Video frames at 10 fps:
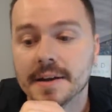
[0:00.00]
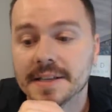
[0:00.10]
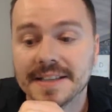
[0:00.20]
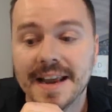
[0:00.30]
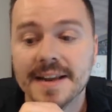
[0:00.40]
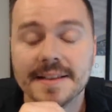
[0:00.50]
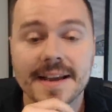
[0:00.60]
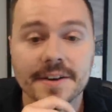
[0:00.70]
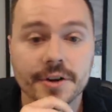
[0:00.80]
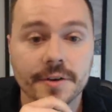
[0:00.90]
stated
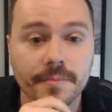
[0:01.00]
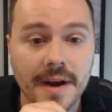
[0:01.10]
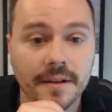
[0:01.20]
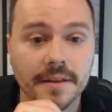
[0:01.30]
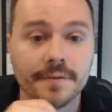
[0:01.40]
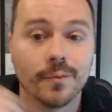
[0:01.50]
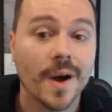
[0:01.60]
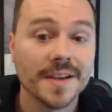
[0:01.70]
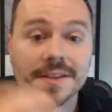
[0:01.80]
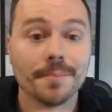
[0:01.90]
that Jim Ratcliffe
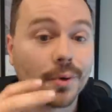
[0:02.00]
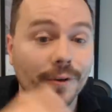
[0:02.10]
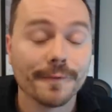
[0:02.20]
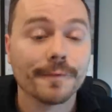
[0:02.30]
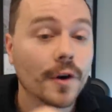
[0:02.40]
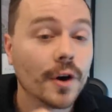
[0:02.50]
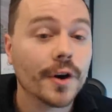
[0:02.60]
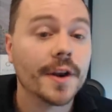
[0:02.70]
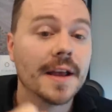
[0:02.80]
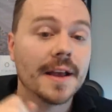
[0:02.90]
was the preferred